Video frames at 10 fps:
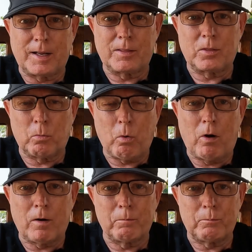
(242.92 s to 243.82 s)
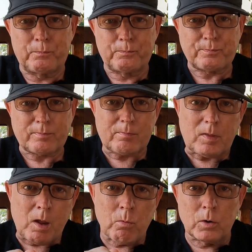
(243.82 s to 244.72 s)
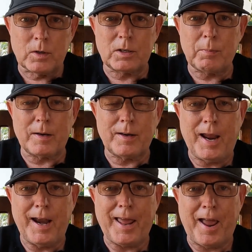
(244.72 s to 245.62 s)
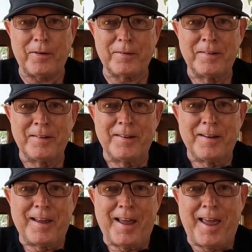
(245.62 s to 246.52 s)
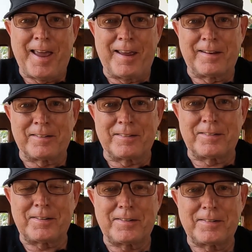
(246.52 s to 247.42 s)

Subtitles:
in the wild. We were just about to head out and